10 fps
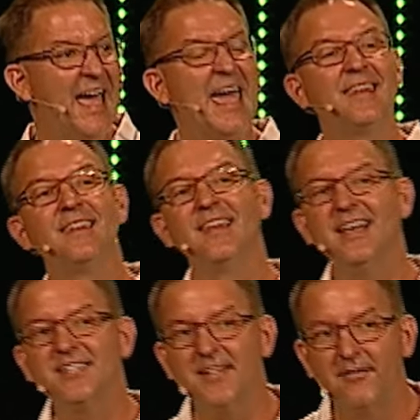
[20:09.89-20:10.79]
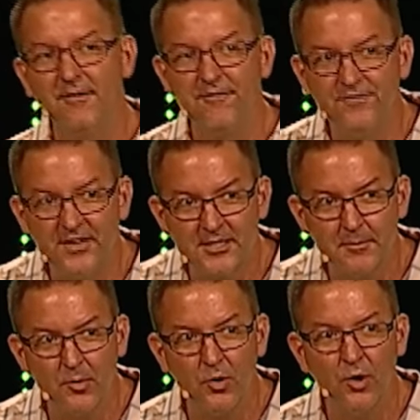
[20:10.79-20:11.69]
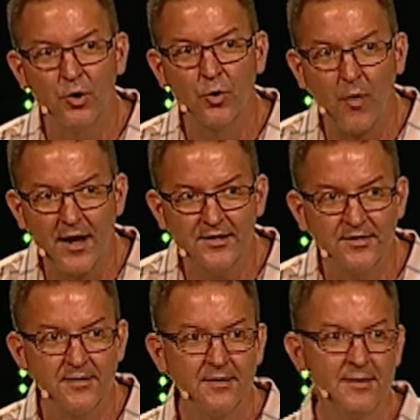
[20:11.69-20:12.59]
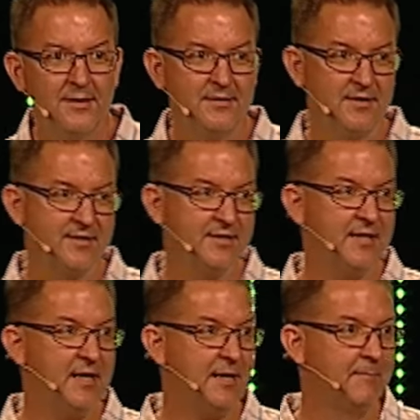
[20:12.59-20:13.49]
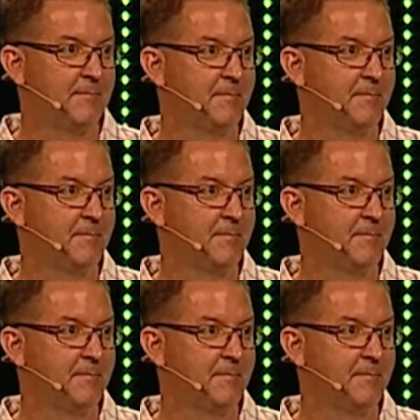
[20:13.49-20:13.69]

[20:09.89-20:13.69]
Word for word: and less of a visible Christ to see.